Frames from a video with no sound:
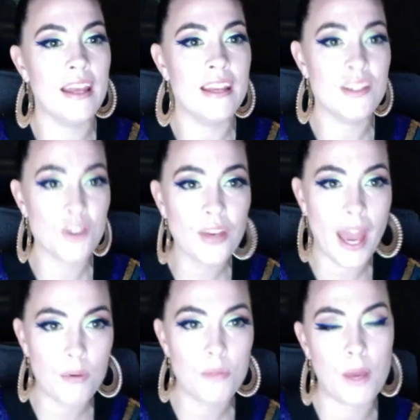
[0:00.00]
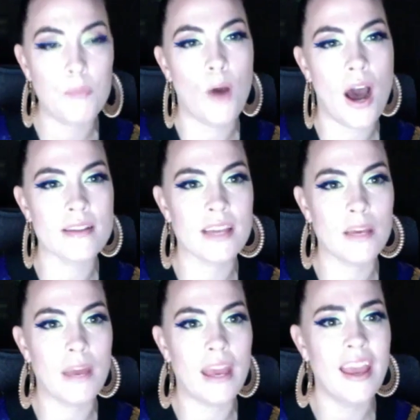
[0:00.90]
is okay with people asking
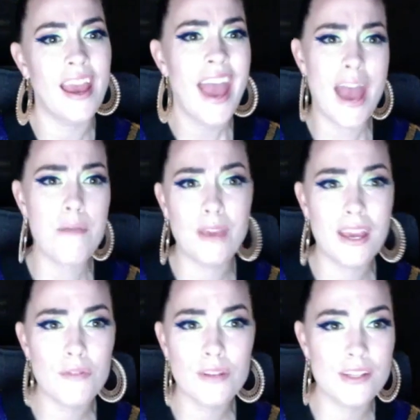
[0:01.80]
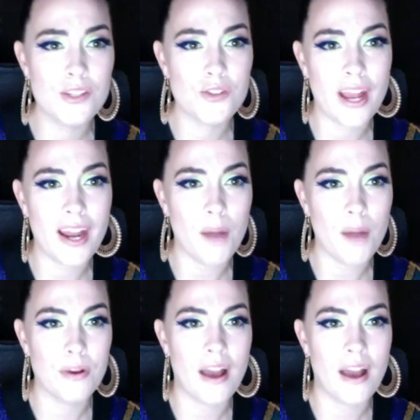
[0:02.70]
me and being really straight up,